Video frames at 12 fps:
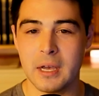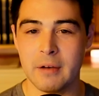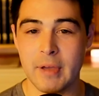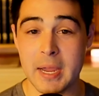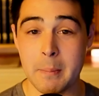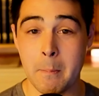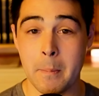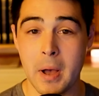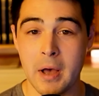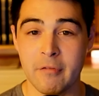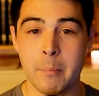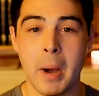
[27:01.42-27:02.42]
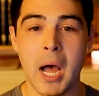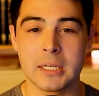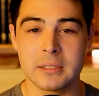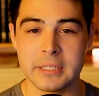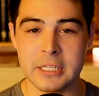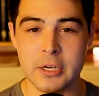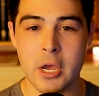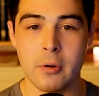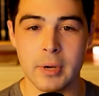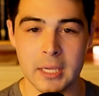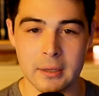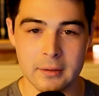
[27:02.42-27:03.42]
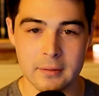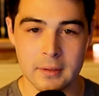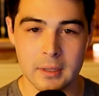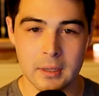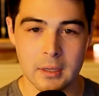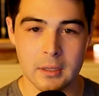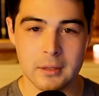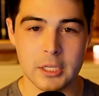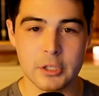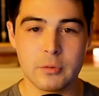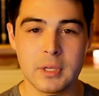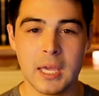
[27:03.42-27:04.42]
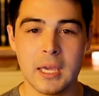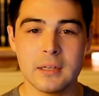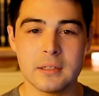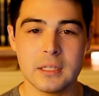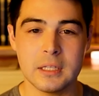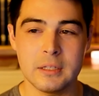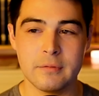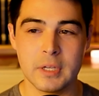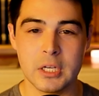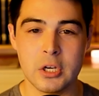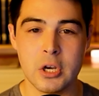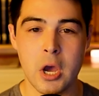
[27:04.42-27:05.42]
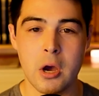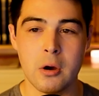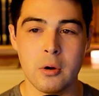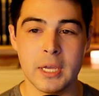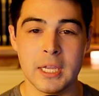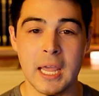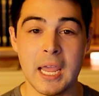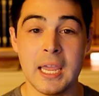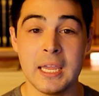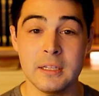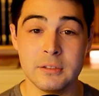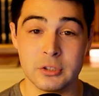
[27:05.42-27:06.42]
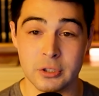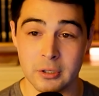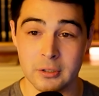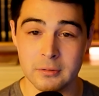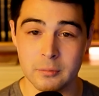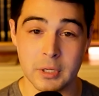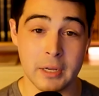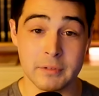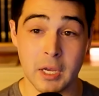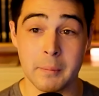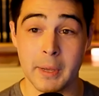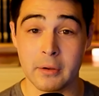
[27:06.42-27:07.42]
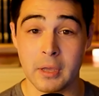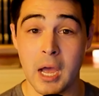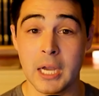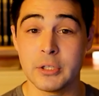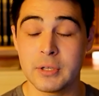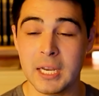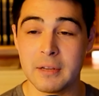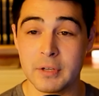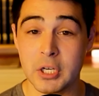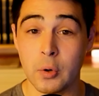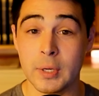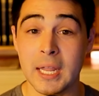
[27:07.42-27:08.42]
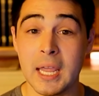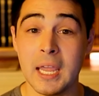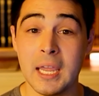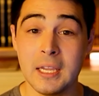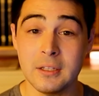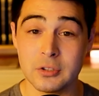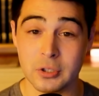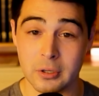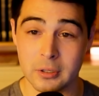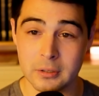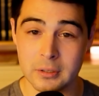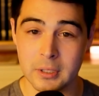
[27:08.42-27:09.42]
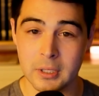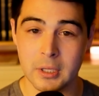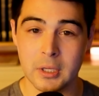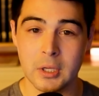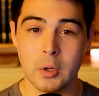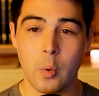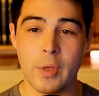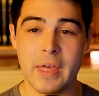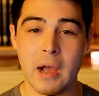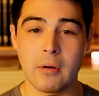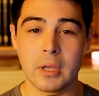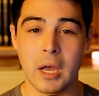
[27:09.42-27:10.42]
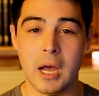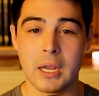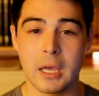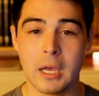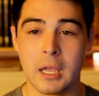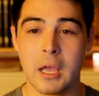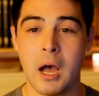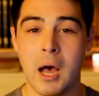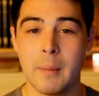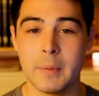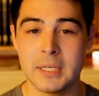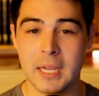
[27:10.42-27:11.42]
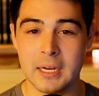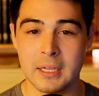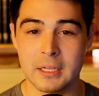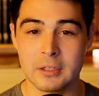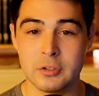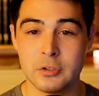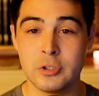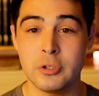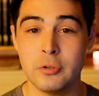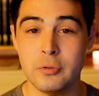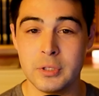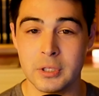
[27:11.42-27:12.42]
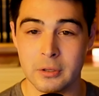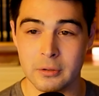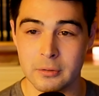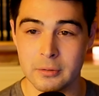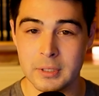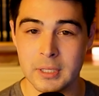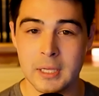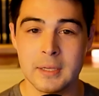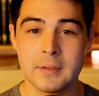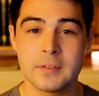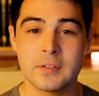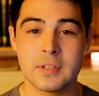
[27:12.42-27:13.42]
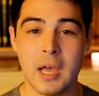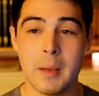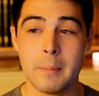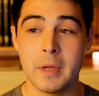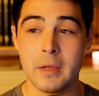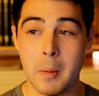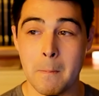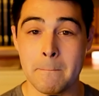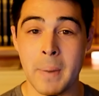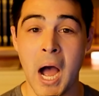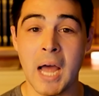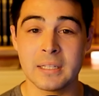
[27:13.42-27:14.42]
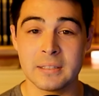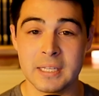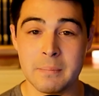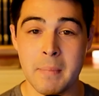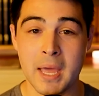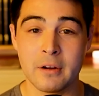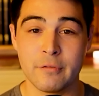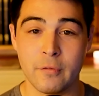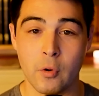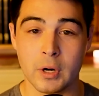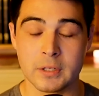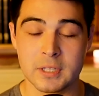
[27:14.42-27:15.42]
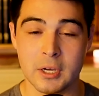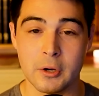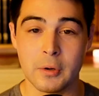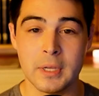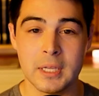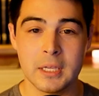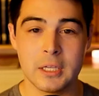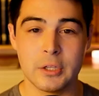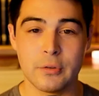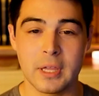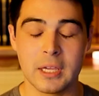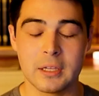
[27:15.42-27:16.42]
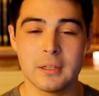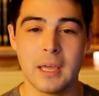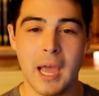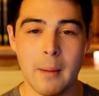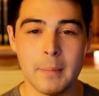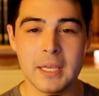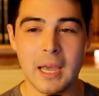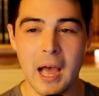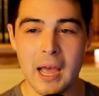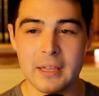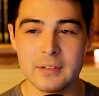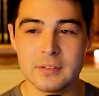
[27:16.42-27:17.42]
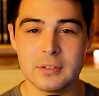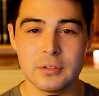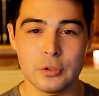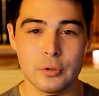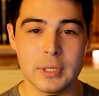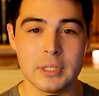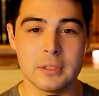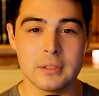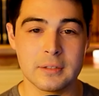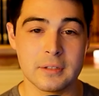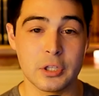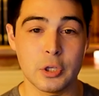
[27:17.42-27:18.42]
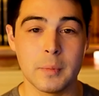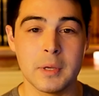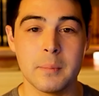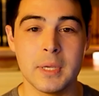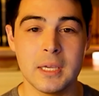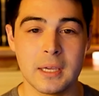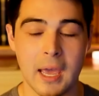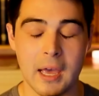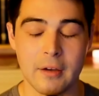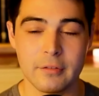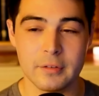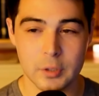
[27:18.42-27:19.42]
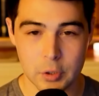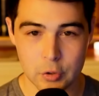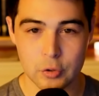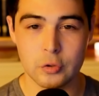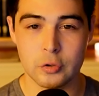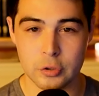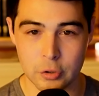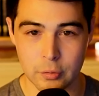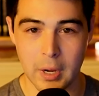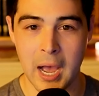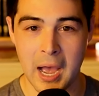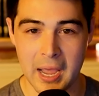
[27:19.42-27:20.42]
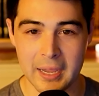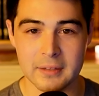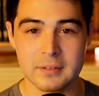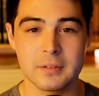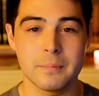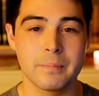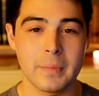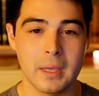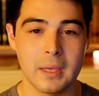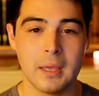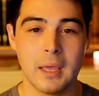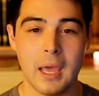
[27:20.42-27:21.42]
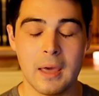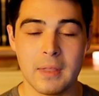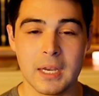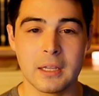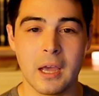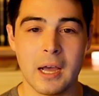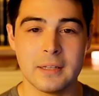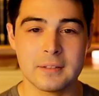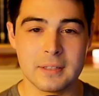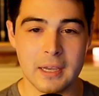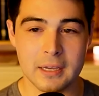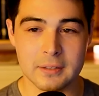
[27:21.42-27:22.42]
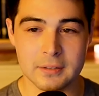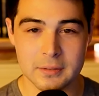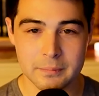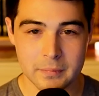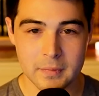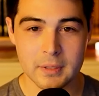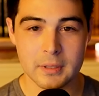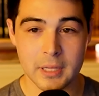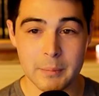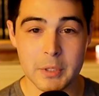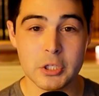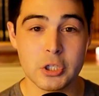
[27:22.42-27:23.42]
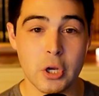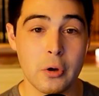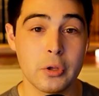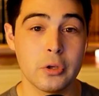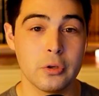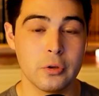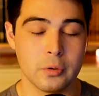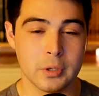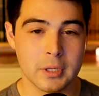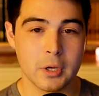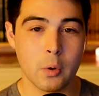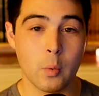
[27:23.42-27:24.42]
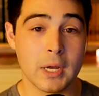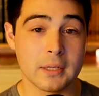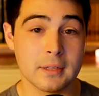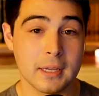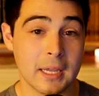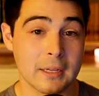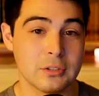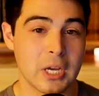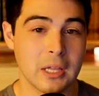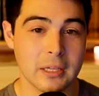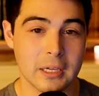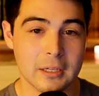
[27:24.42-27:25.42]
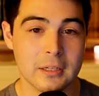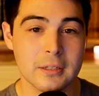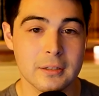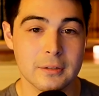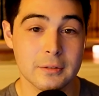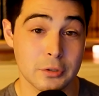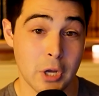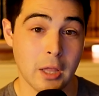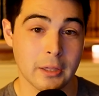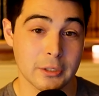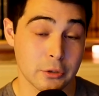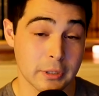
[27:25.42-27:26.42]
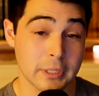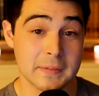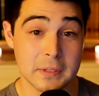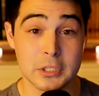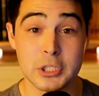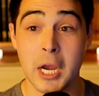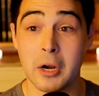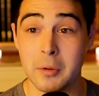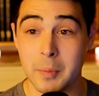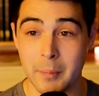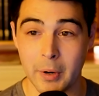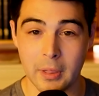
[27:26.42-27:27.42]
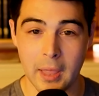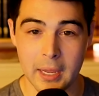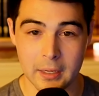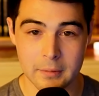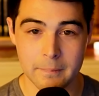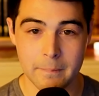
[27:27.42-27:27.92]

a of bodily knowing that mm-hmm. you can't even know an angel we're not even talking about god you can't even know an angel without god accommodating to you mm-hmm. some bodily metaphor so you think how many eyes do a, does a human being have? Two eyes. And then God says, Let me show you what angelic knowledge, or at least the cherubim, are mm like,